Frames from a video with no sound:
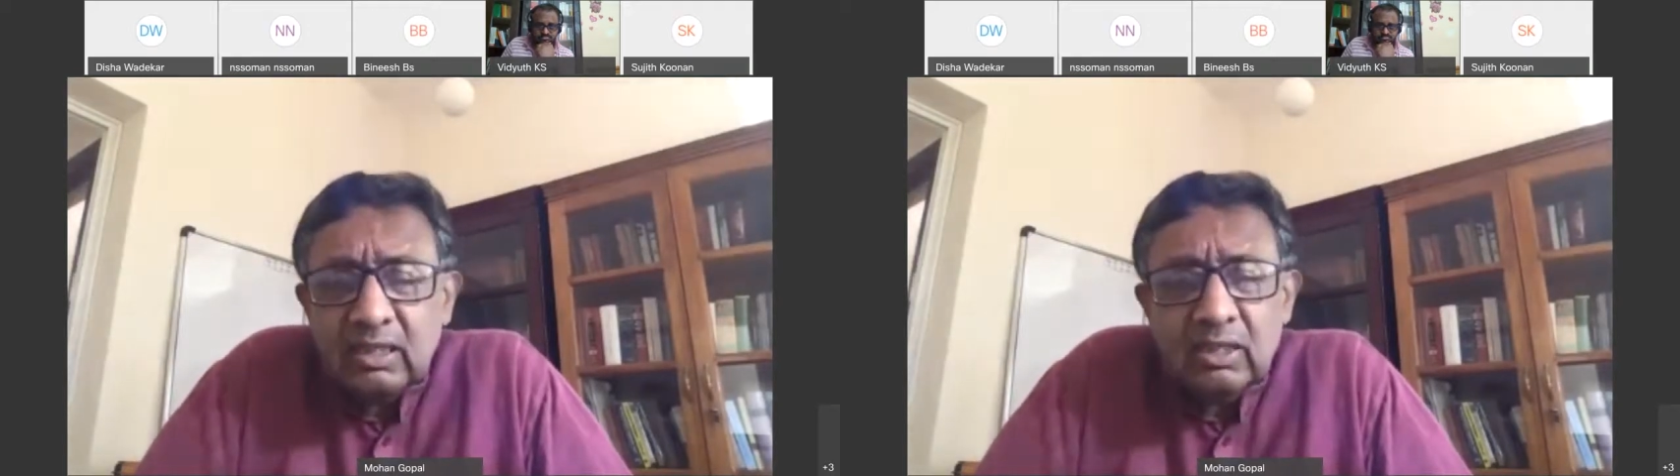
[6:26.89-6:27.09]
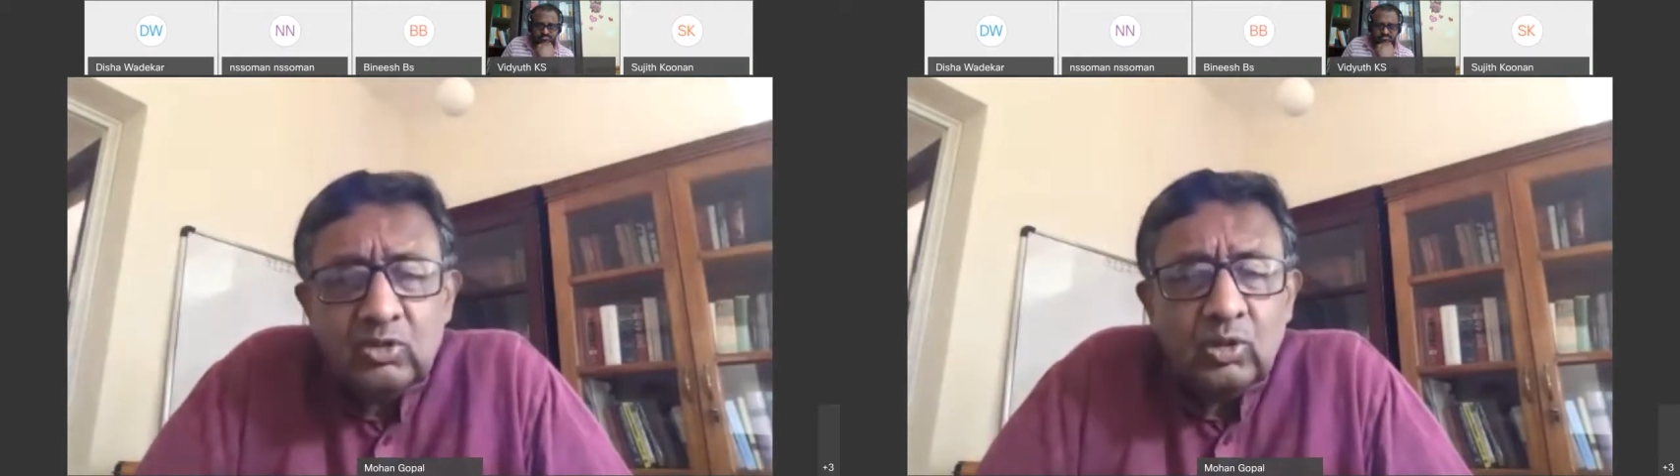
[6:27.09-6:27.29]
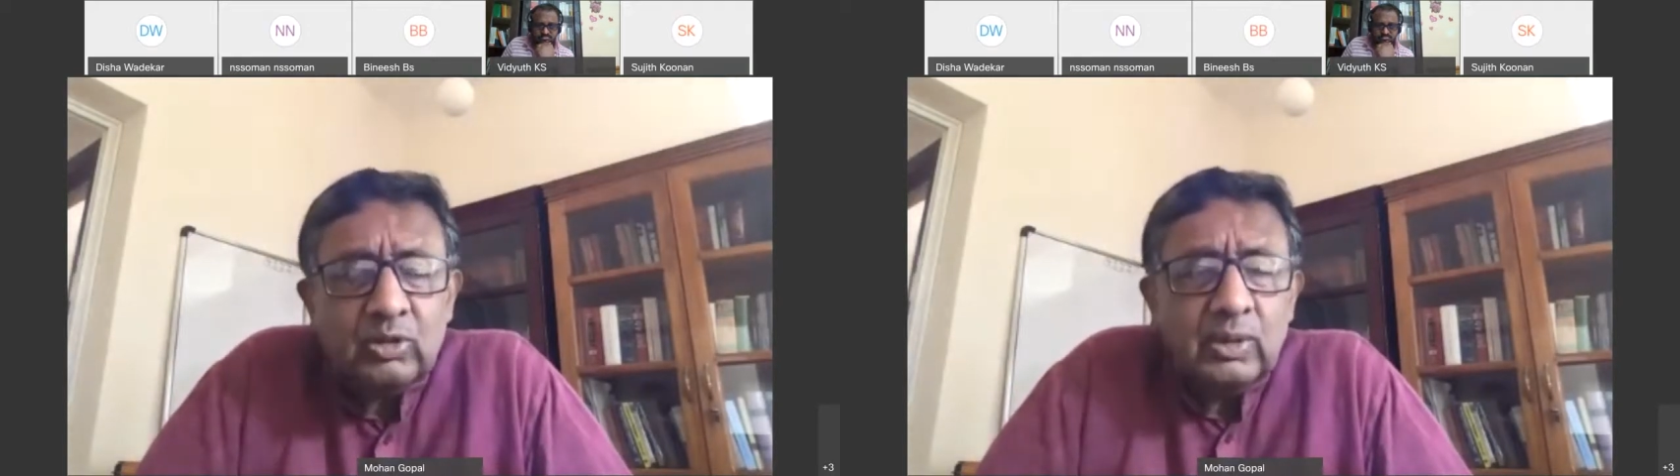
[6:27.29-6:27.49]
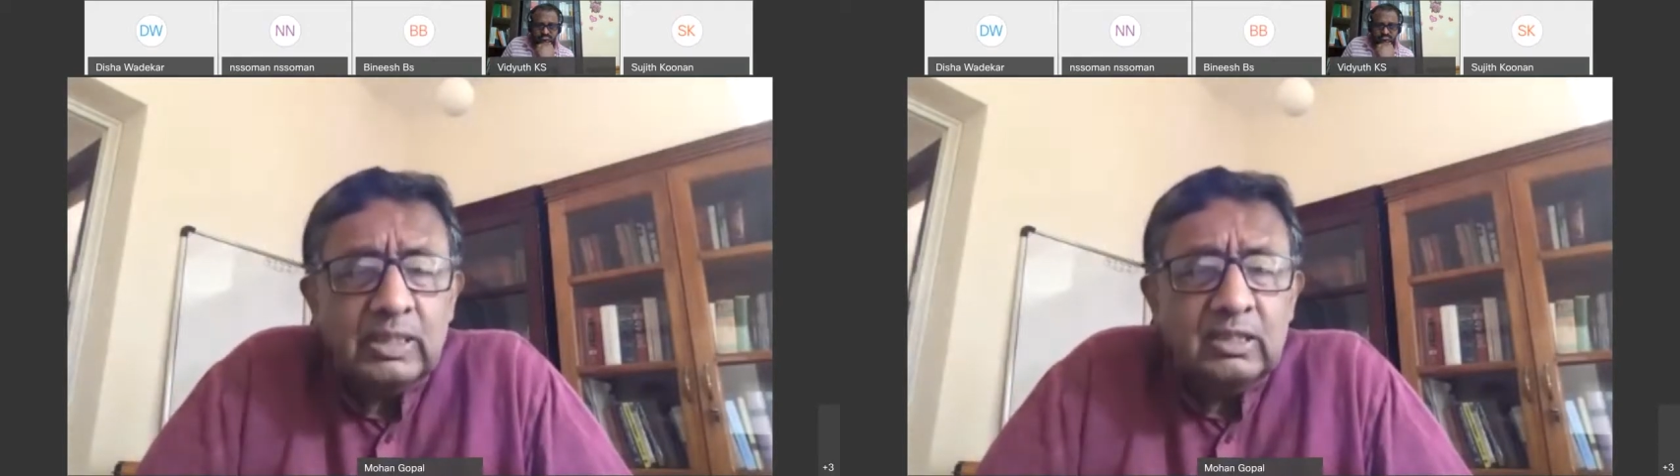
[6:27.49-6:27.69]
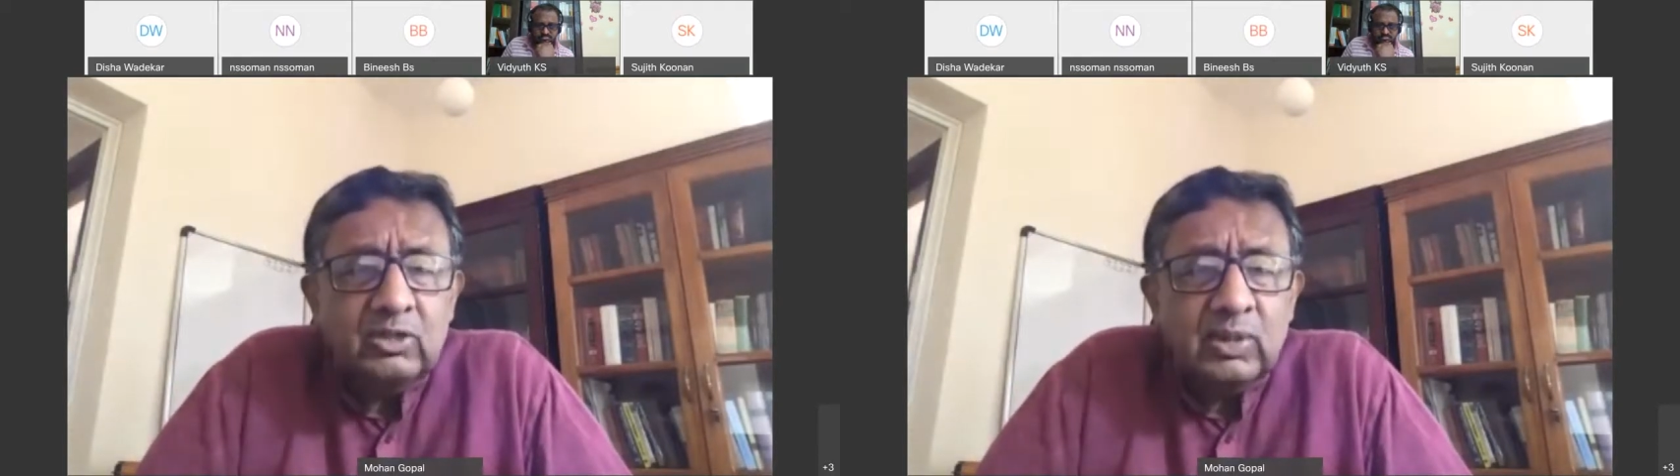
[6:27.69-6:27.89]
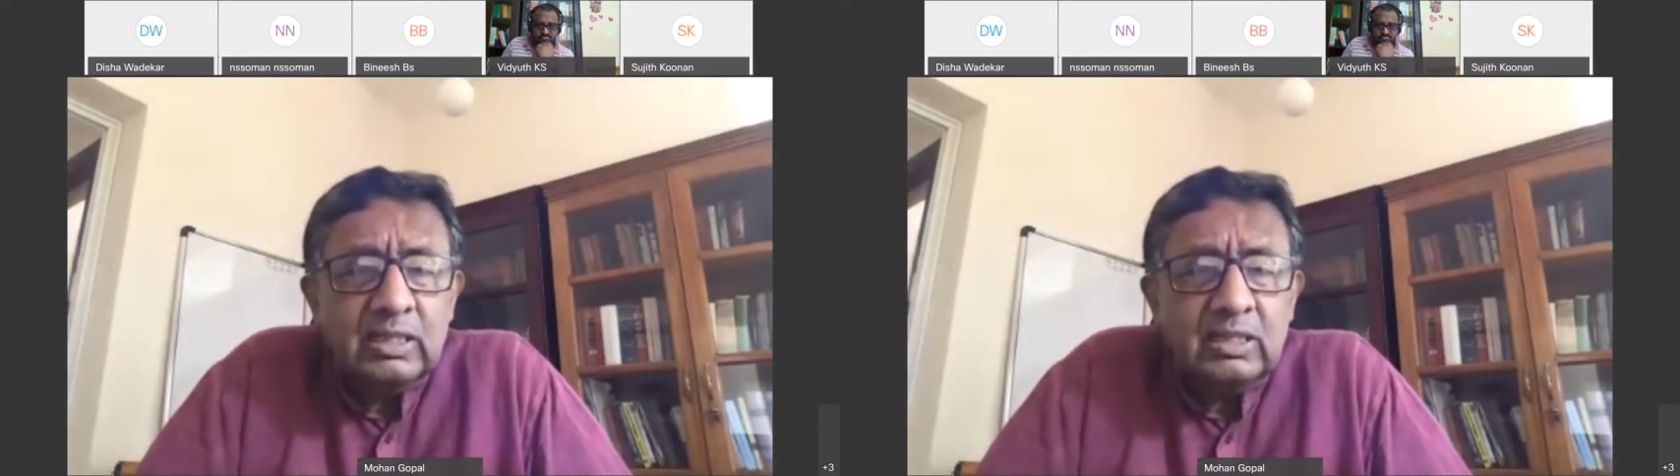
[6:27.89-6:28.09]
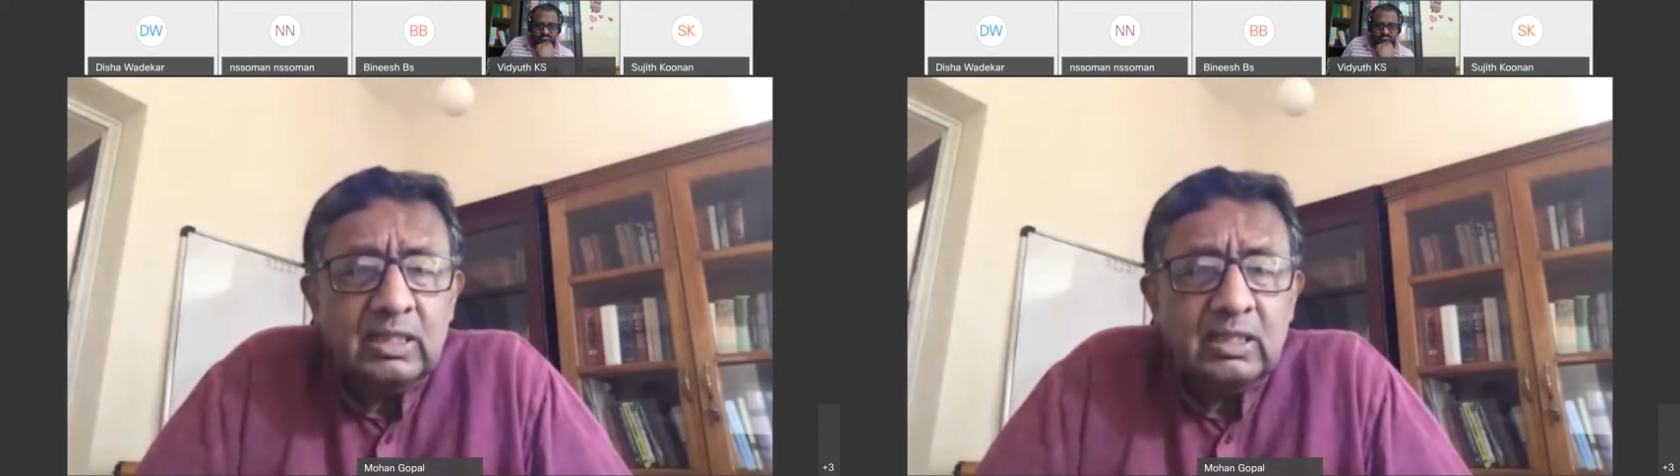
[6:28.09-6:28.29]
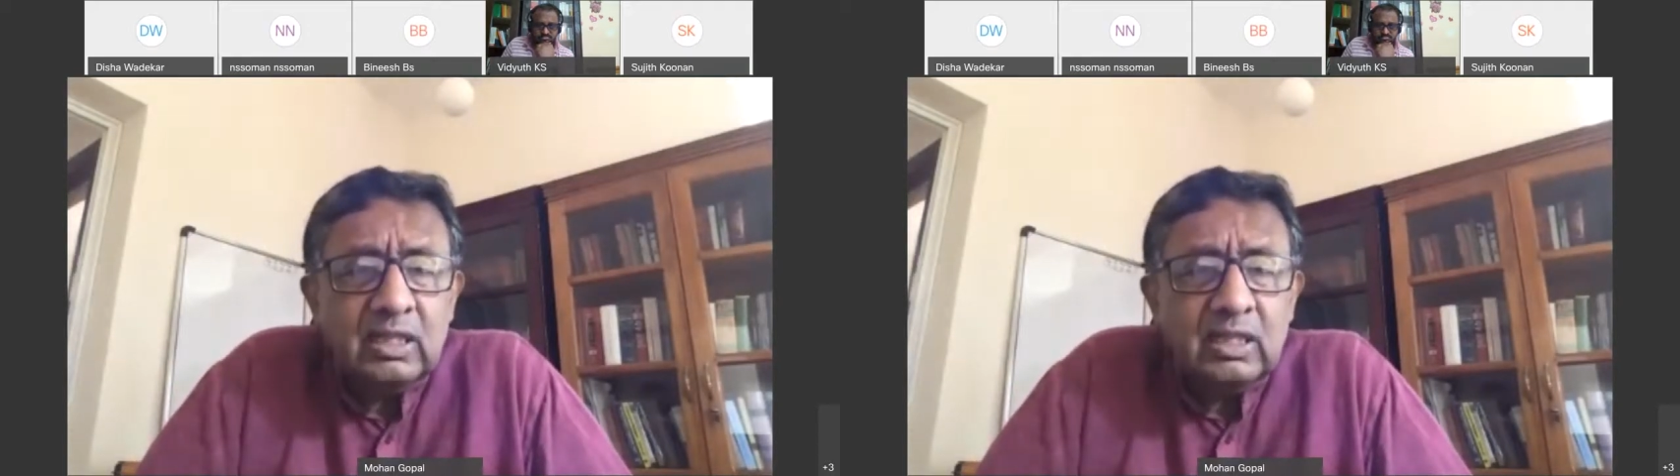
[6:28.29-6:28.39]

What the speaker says: into 2020,